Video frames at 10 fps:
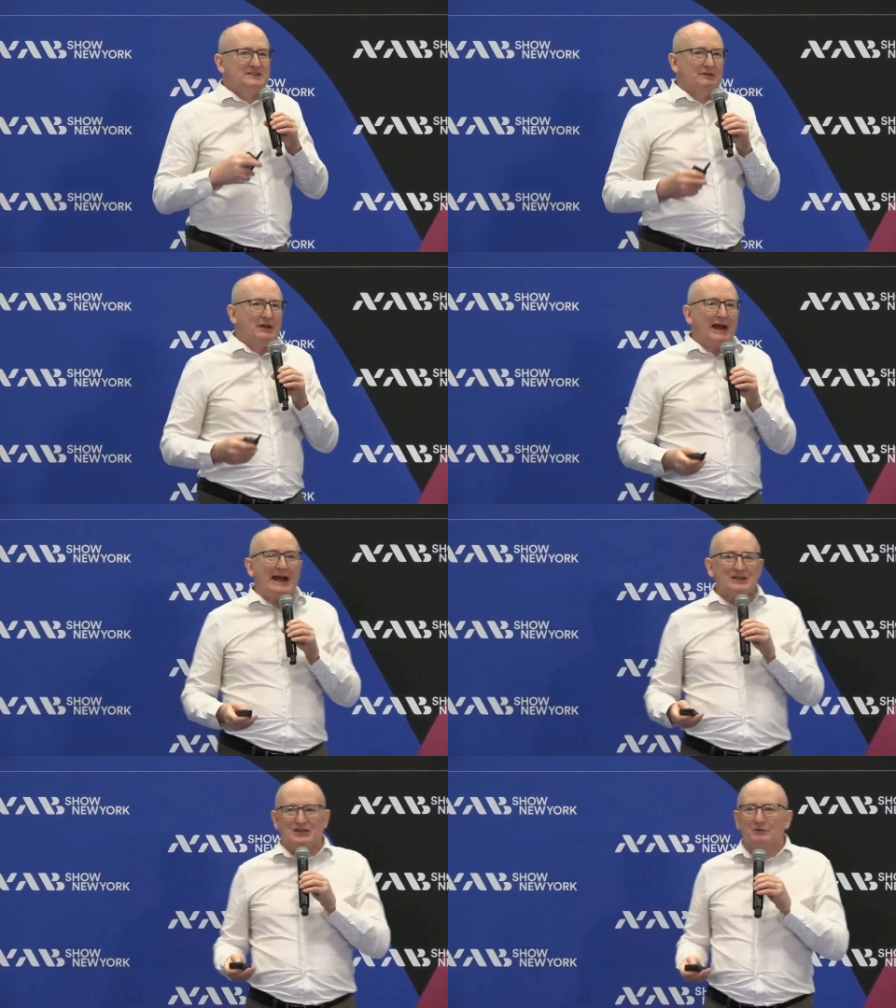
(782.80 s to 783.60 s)
so that
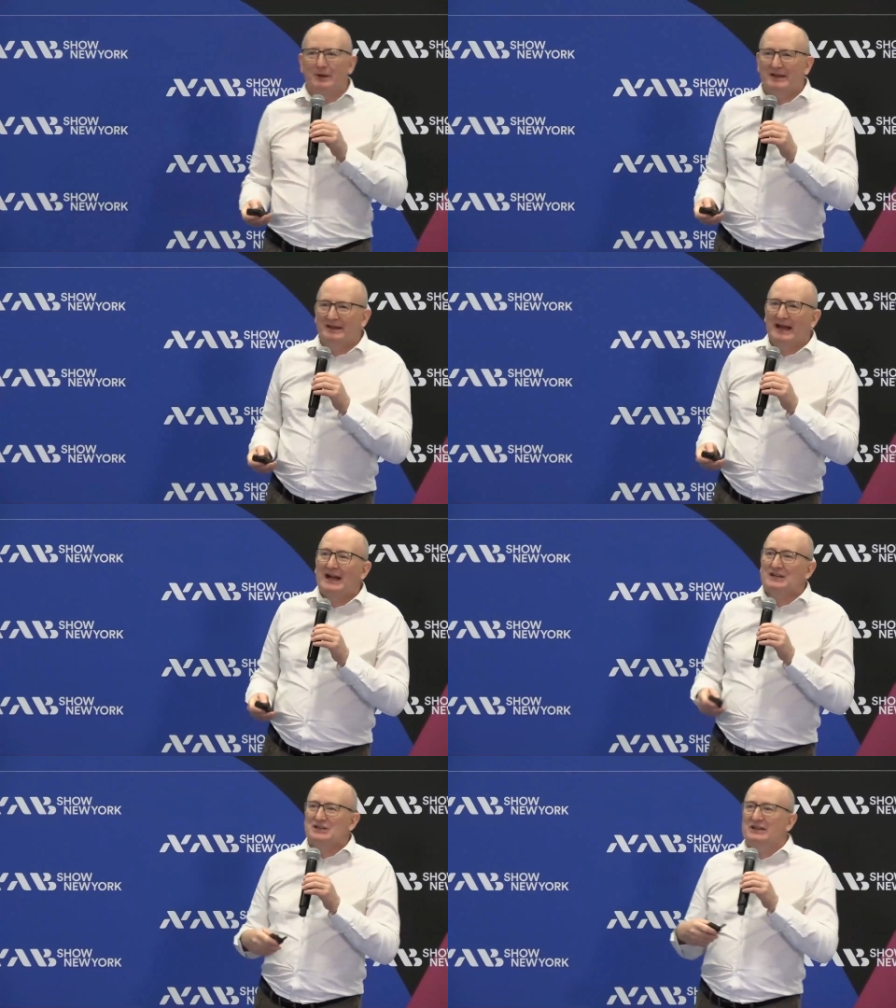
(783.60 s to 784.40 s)
actually we can
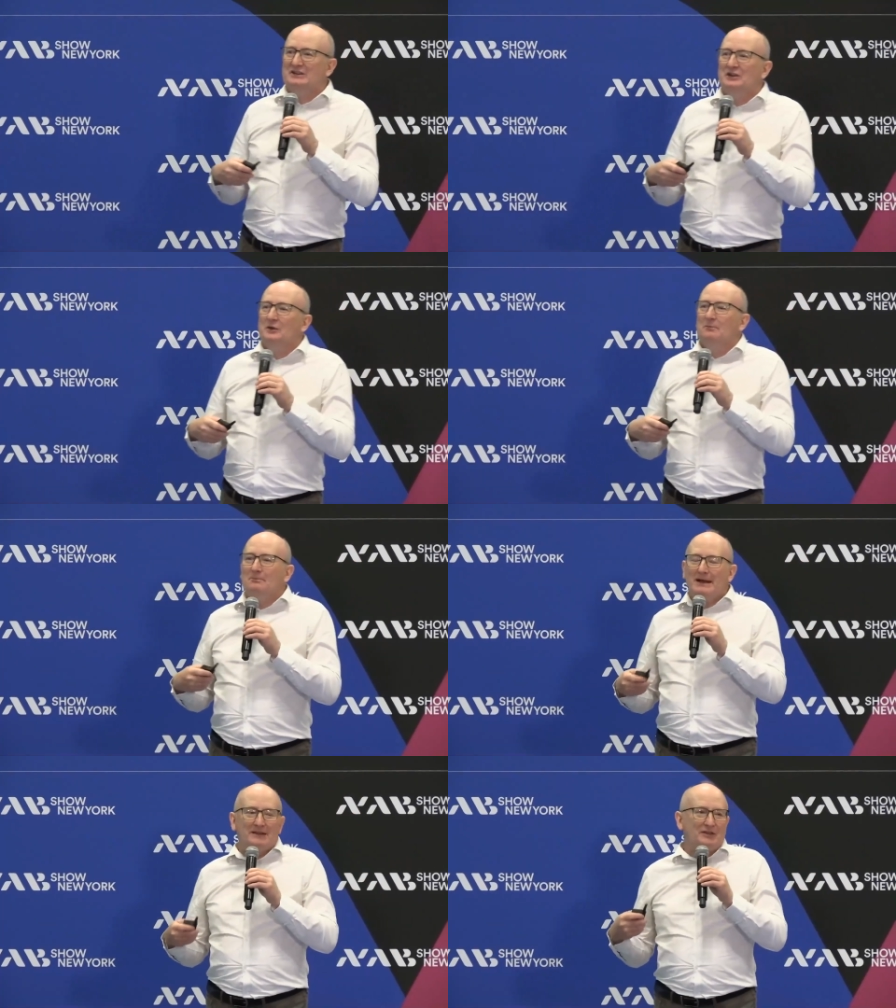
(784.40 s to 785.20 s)
actually
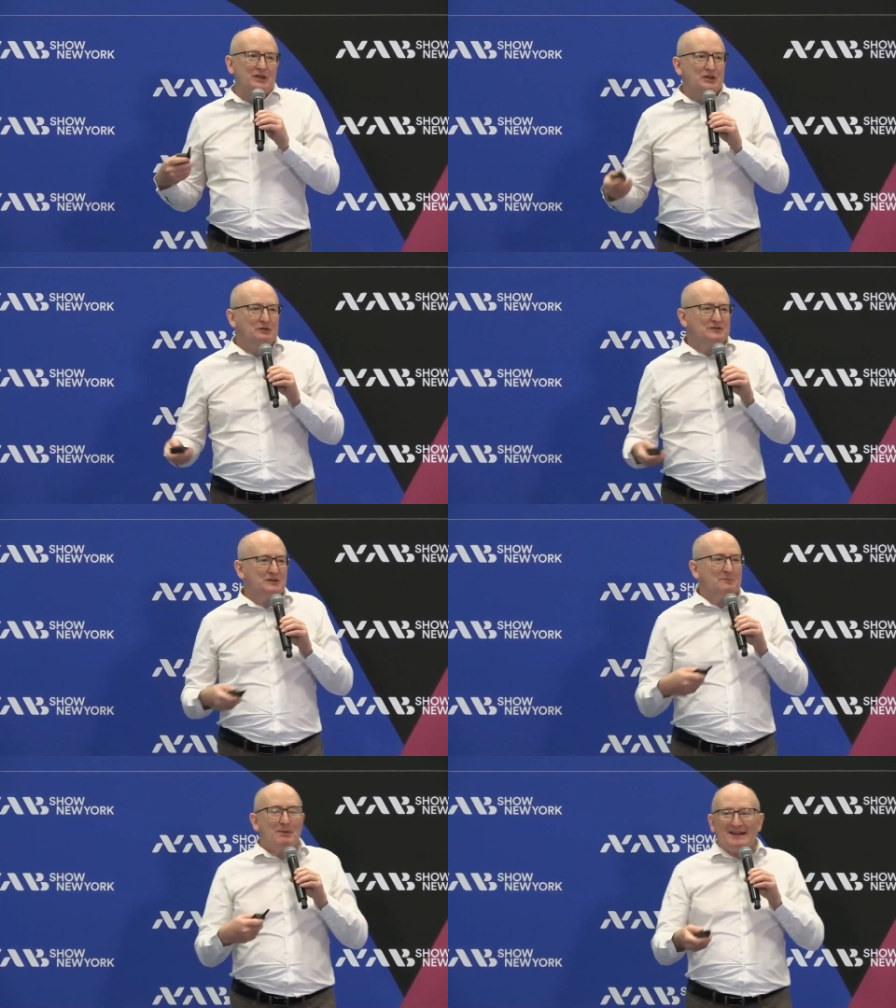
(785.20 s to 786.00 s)
make
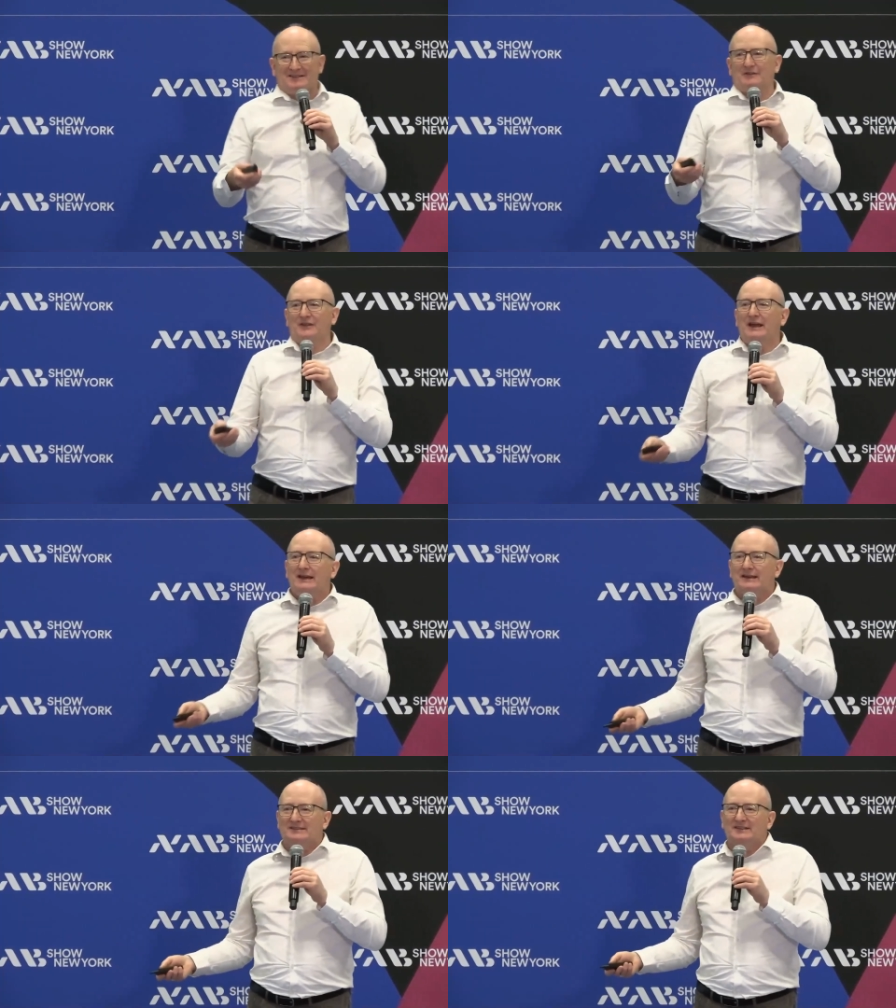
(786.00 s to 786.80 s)
the best of the
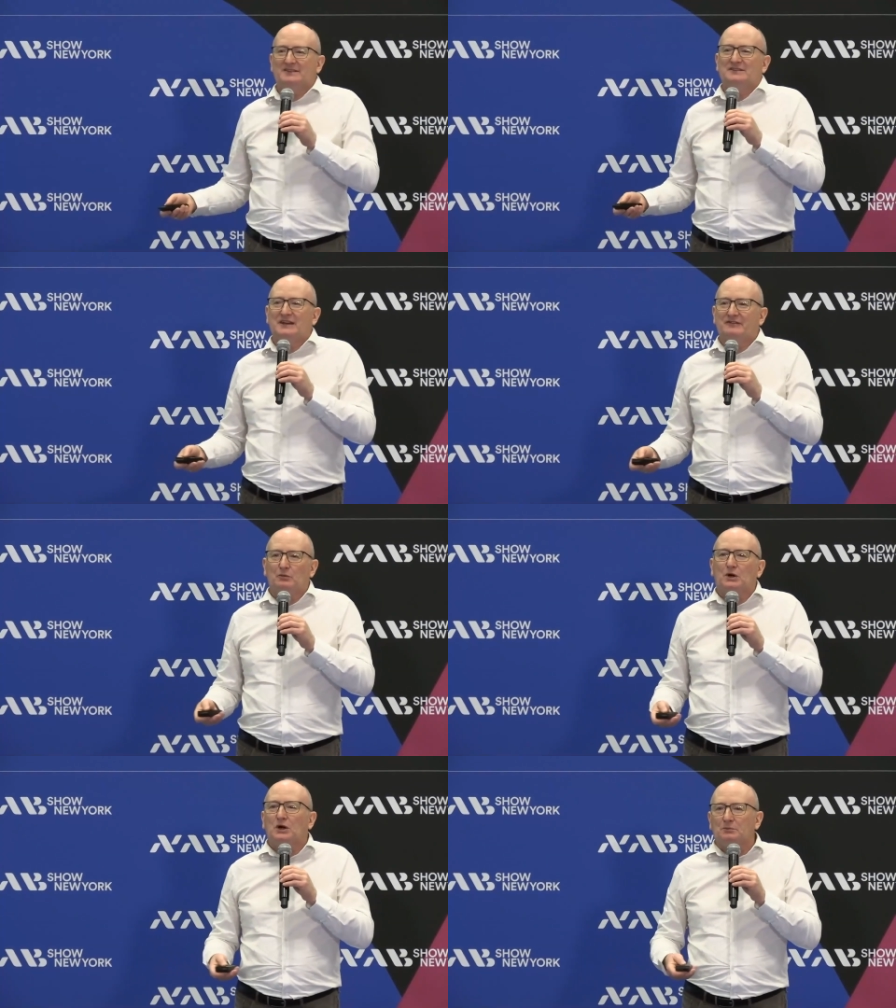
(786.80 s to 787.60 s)

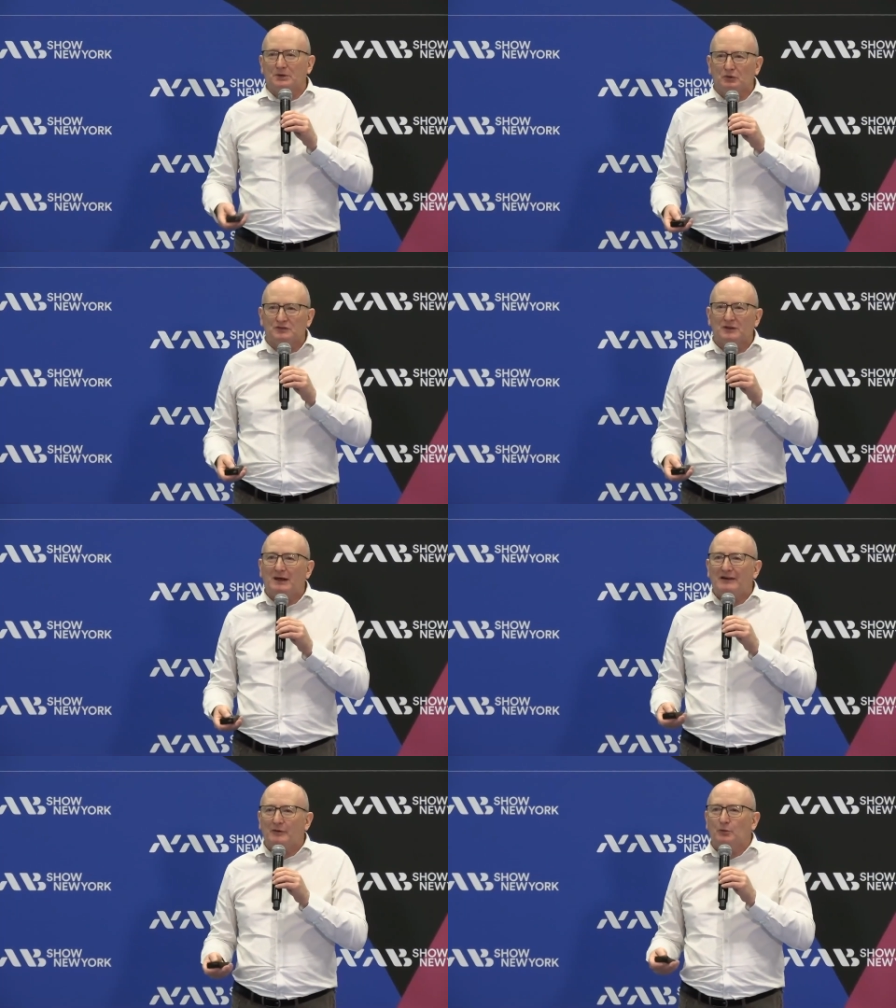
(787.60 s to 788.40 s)
AES67 world, but also
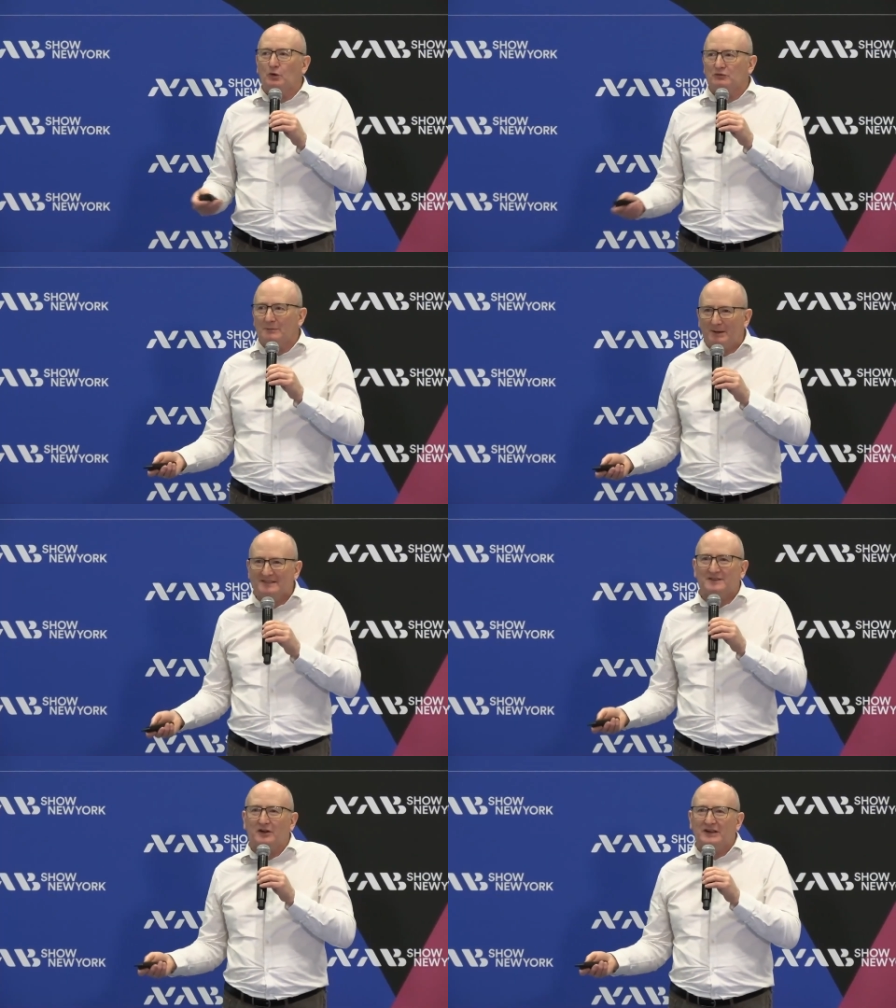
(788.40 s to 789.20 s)
have a more
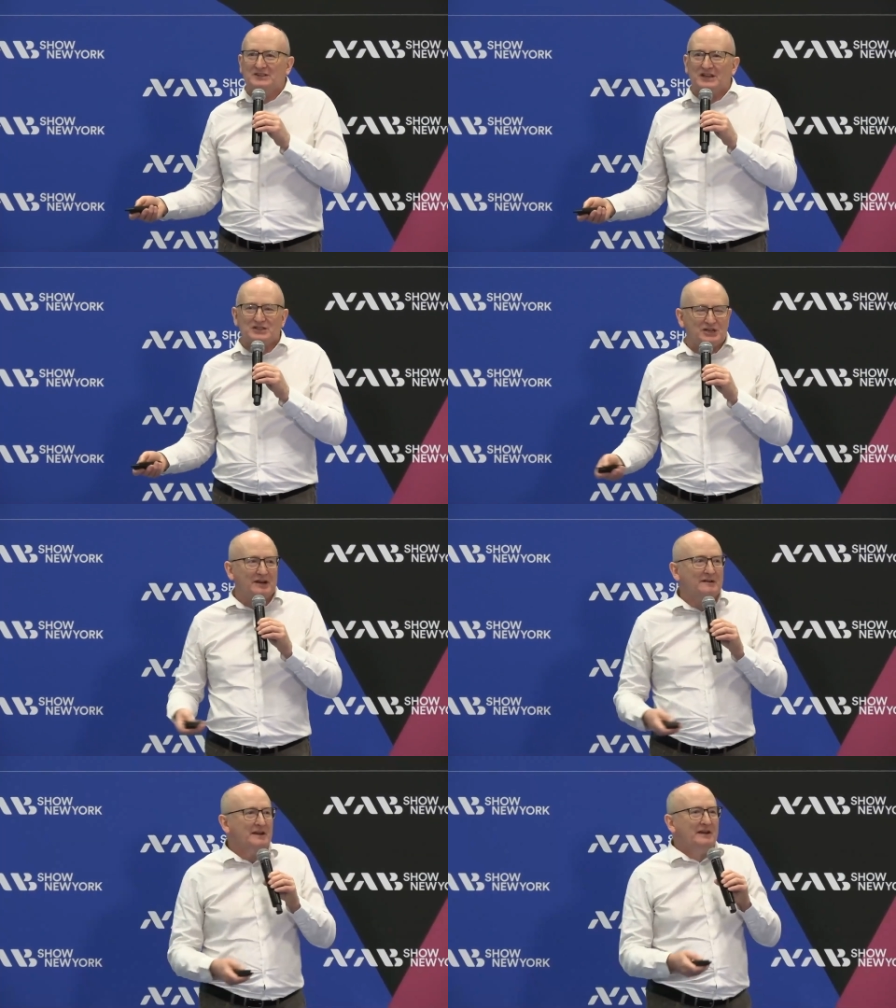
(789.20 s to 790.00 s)
robust architecture